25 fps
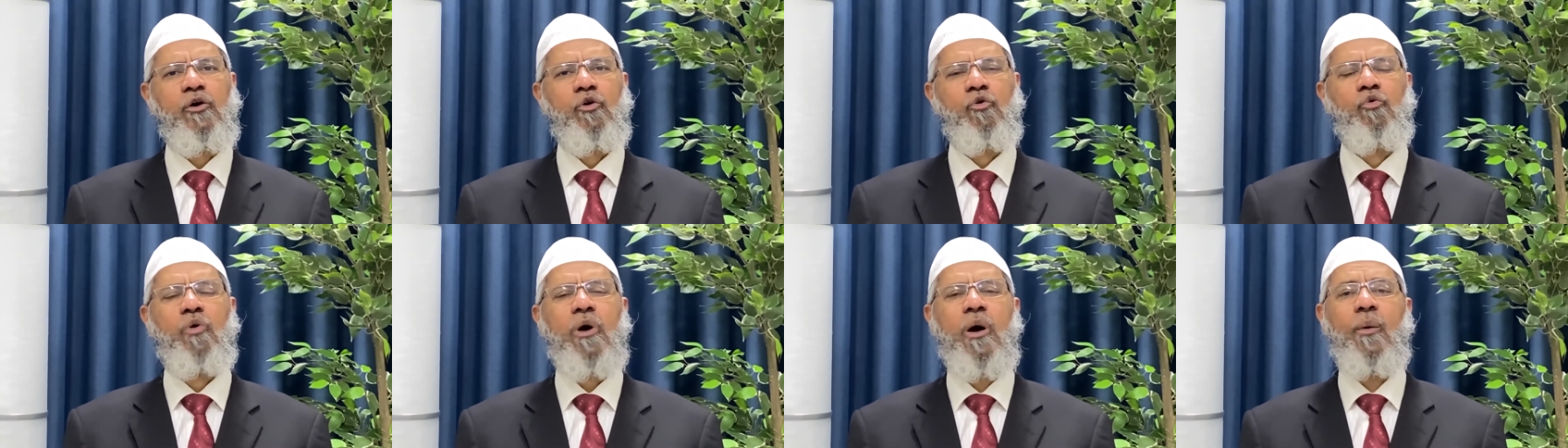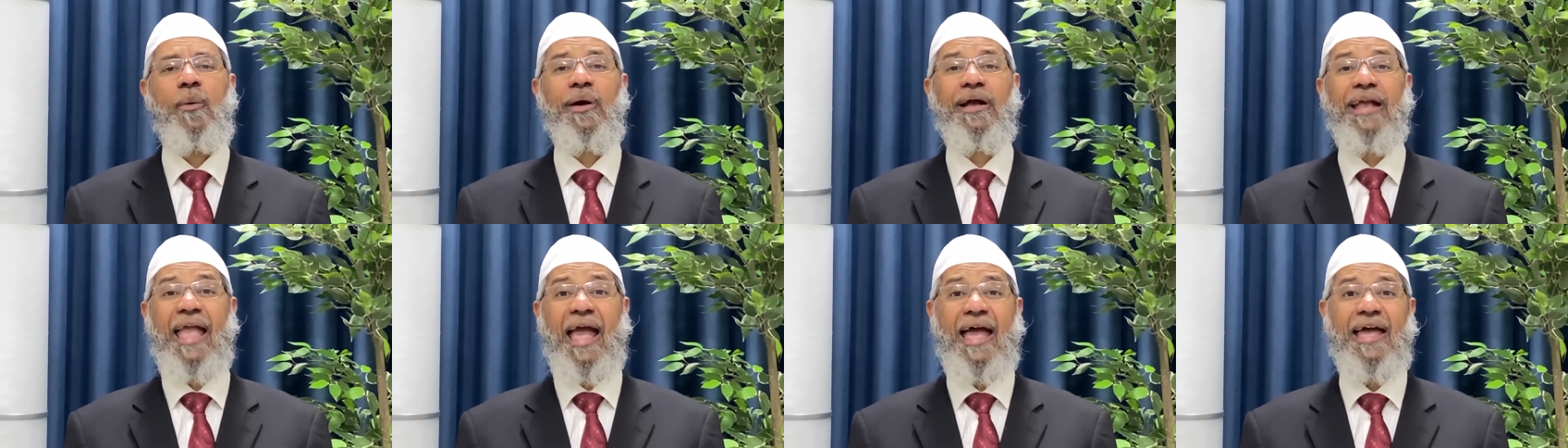
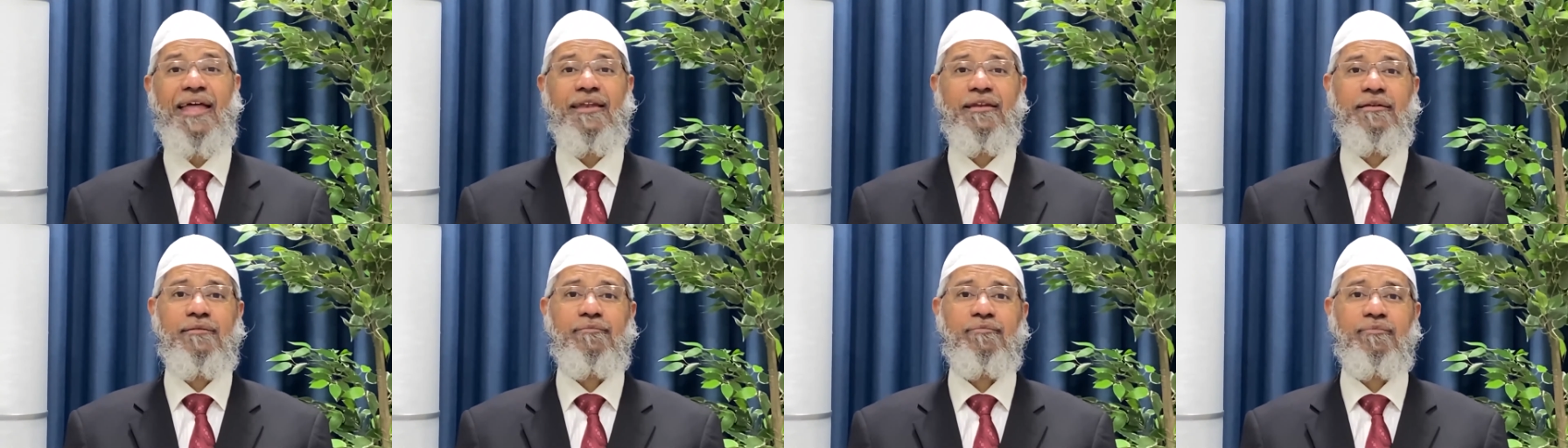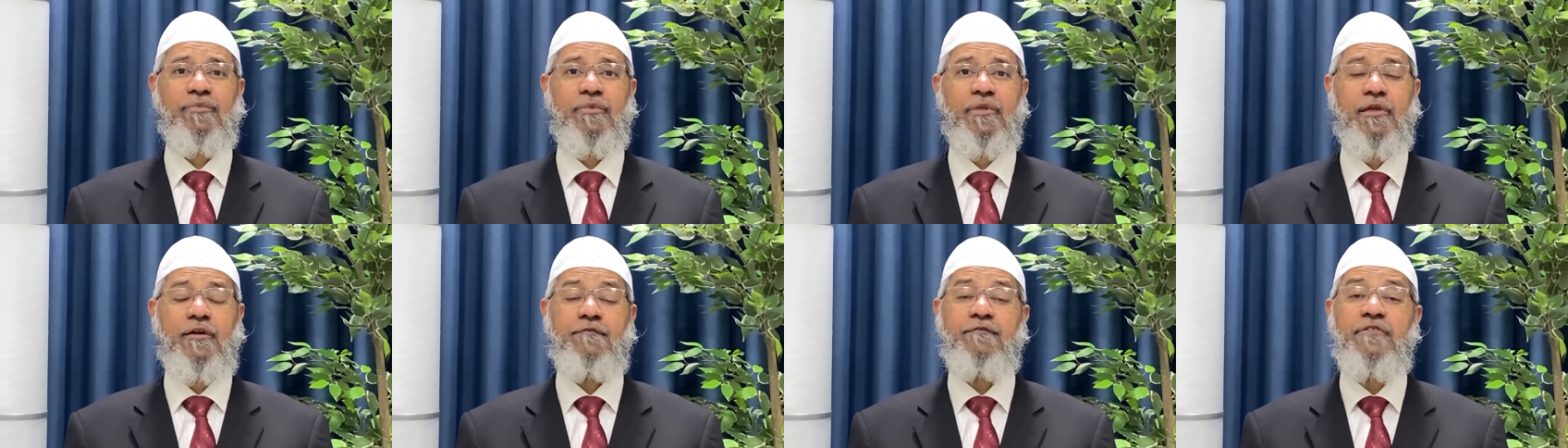Whoever can
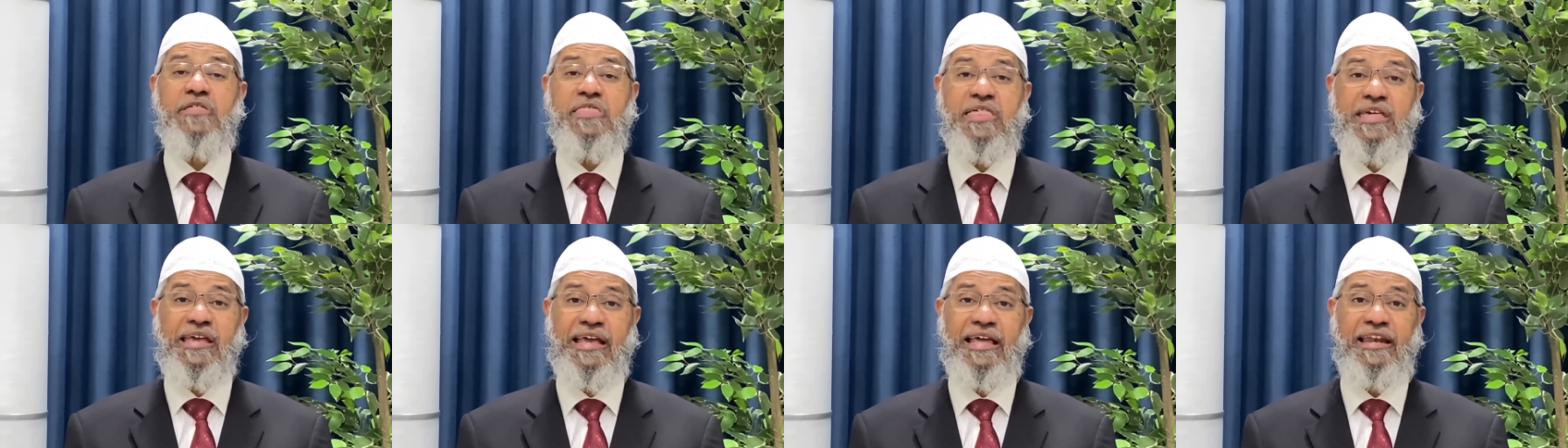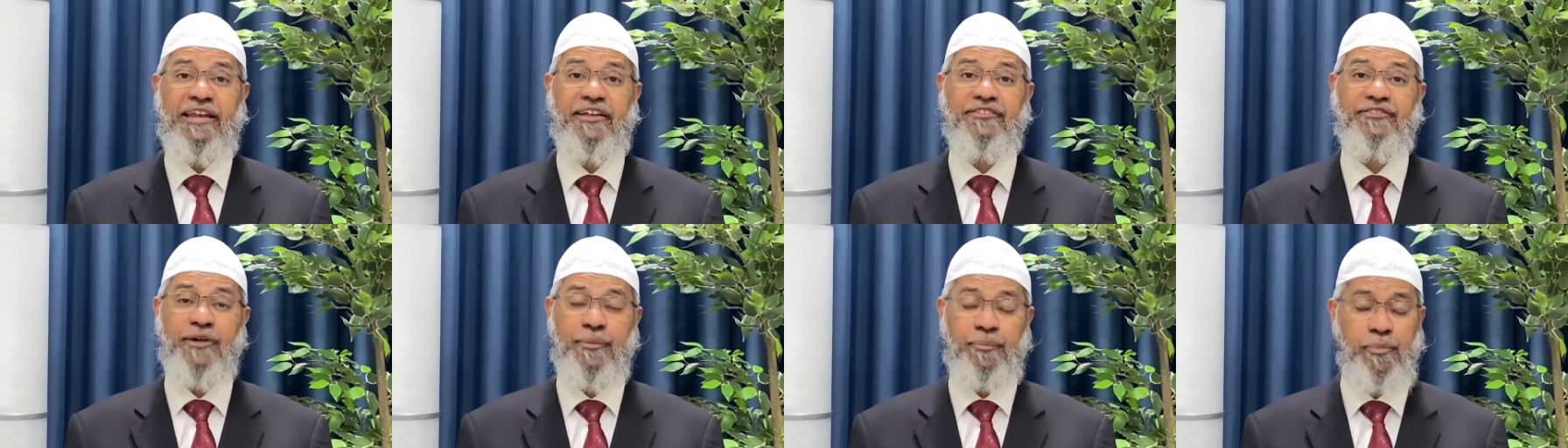
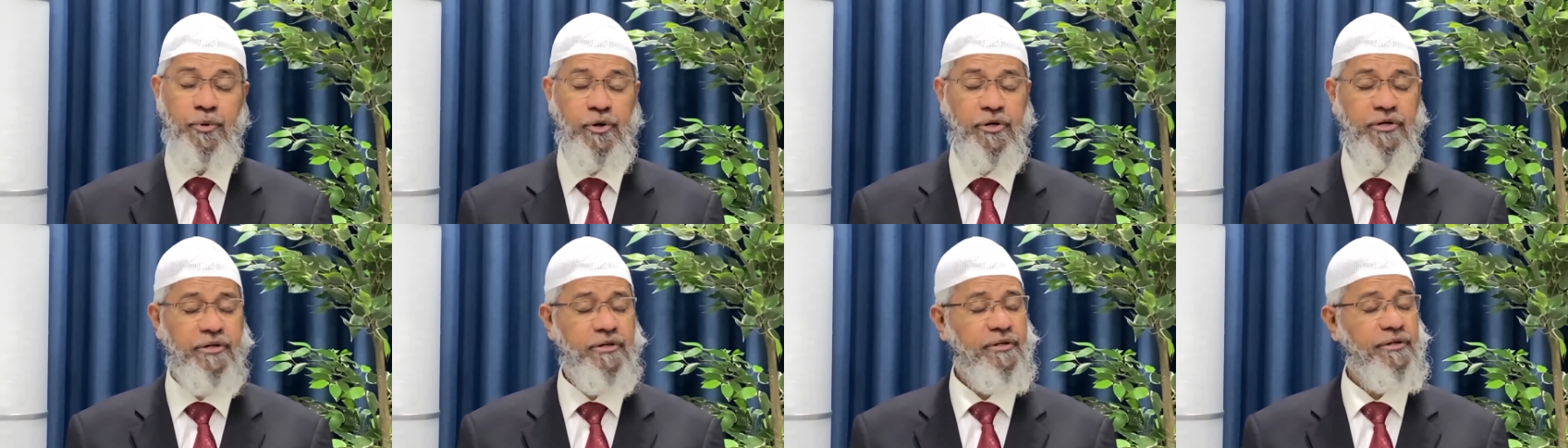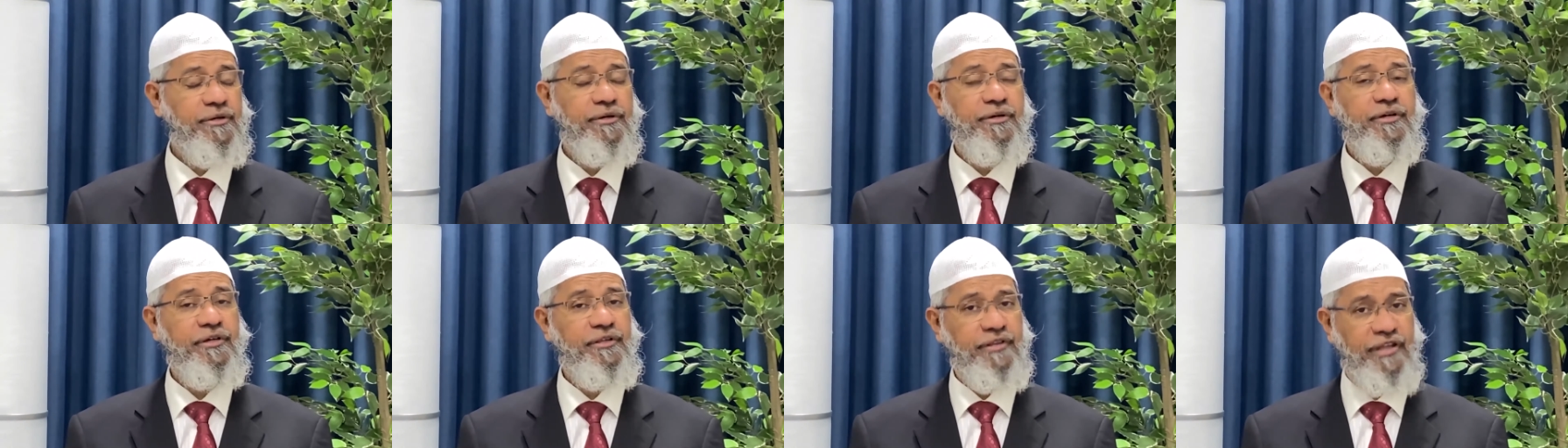physically support,
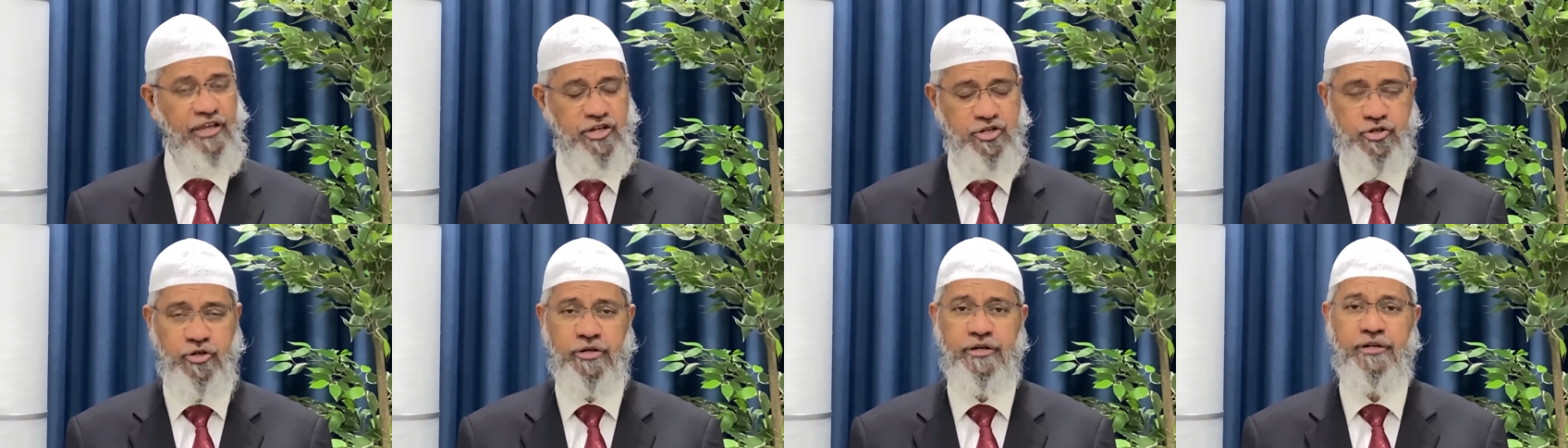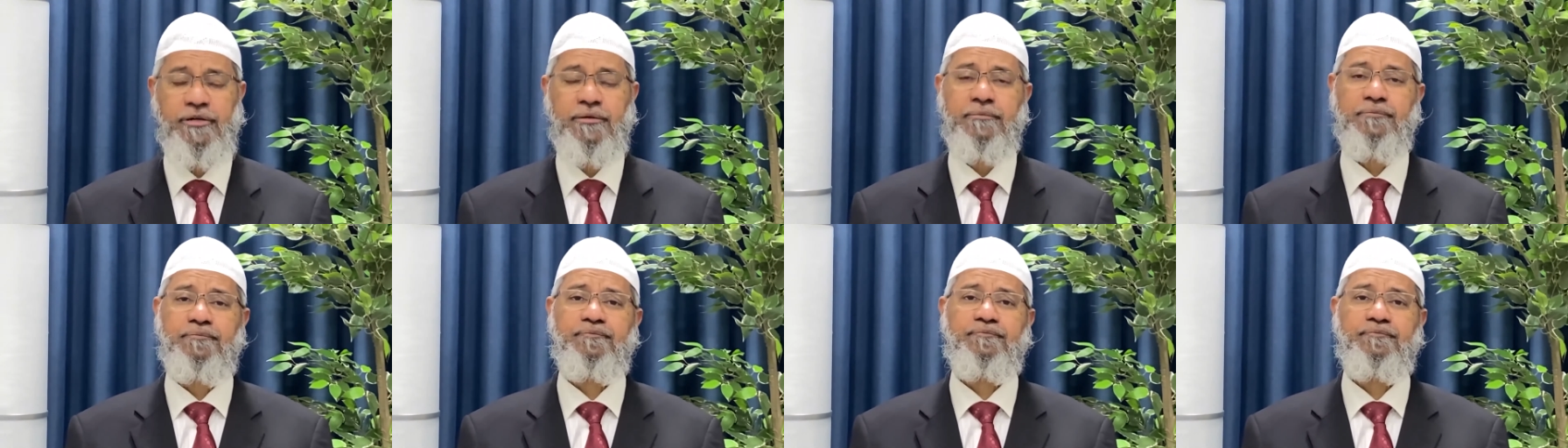they should.